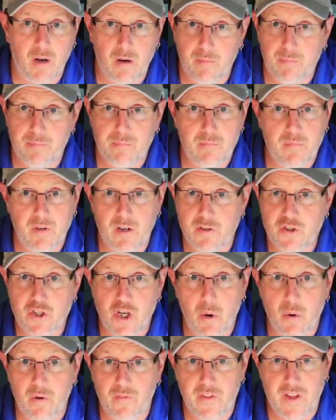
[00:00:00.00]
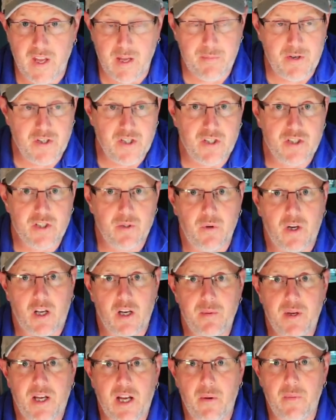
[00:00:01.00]
a show of the images that we're
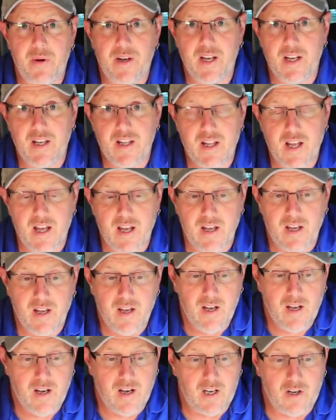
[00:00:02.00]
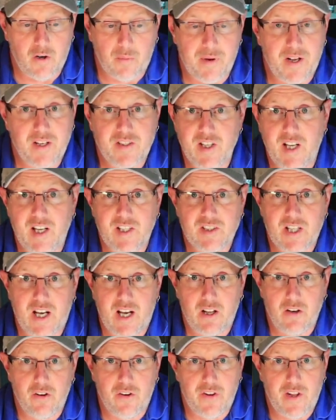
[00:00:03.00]
going to be going in there, a little bit of
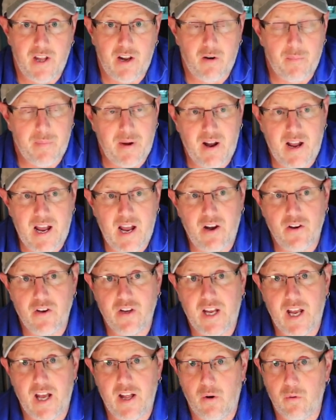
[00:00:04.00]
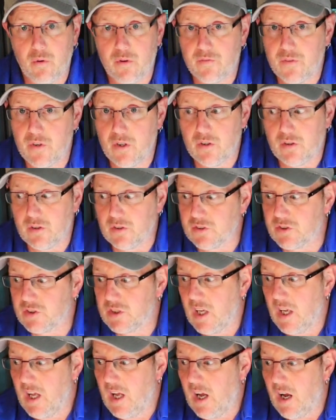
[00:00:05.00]
detail on there about how you get hold of
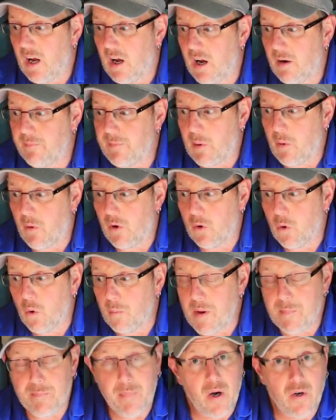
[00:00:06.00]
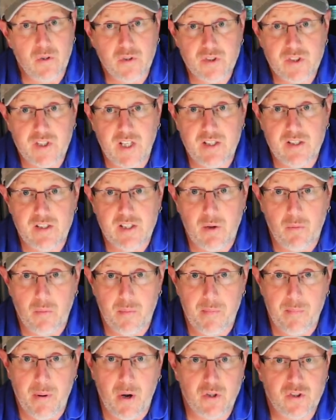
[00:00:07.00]
yours. They will all be posted. They will
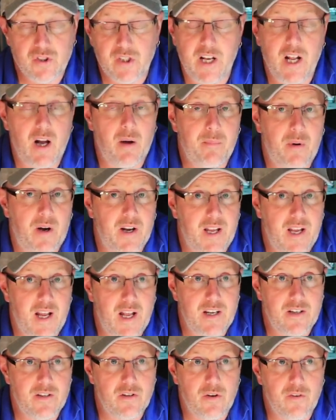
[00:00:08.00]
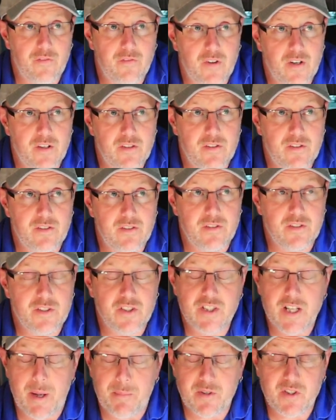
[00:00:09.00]
be posted out by the end of
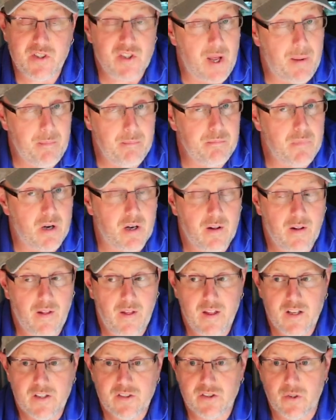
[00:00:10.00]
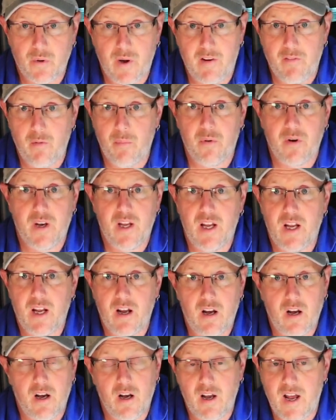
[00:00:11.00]
September, so everybody
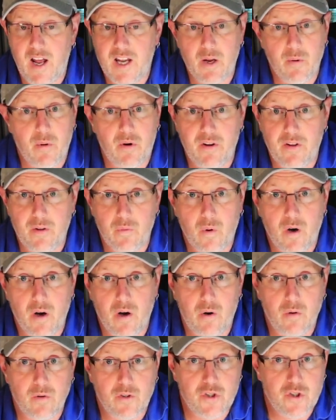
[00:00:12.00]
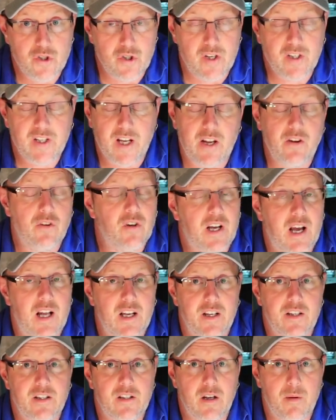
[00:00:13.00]
anywhere in the world should get your
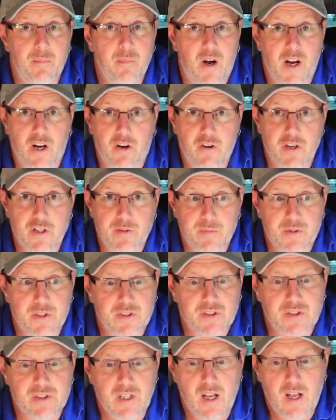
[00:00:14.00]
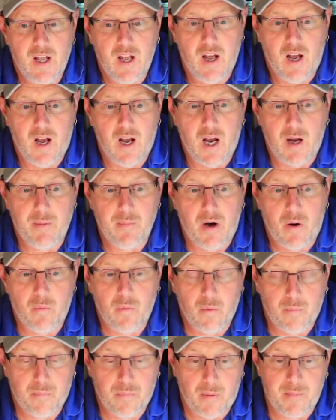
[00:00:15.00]
calendar by Christmas. I
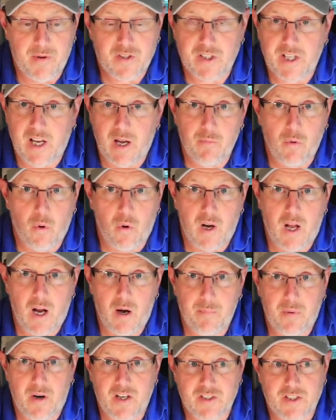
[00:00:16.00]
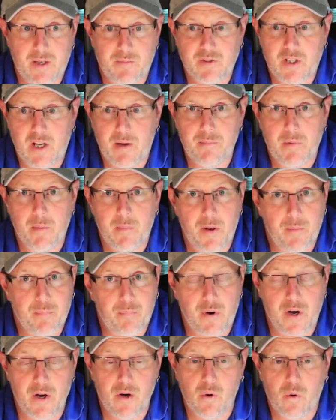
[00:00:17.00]
will promise to get them all out by September, but the
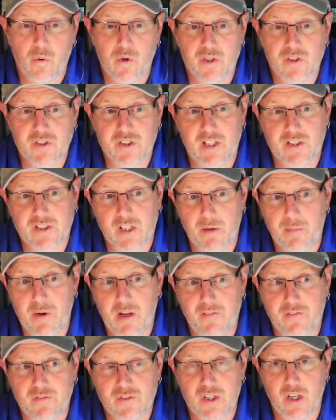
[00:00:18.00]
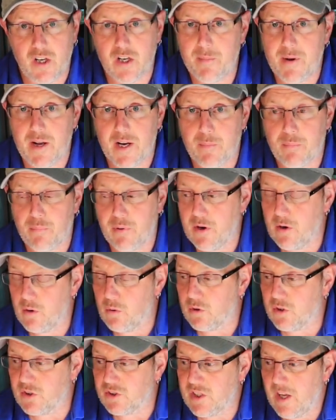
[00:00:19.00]
pre-orders, there's going to be a certain amount of
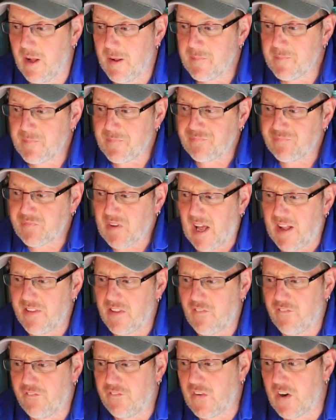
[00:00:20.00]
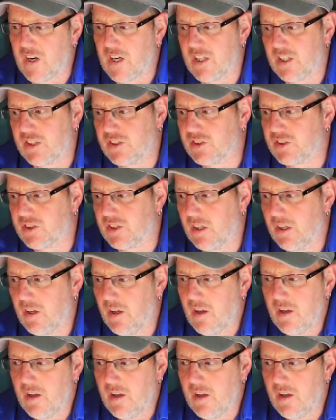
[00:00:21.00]
pre-orders, and the first,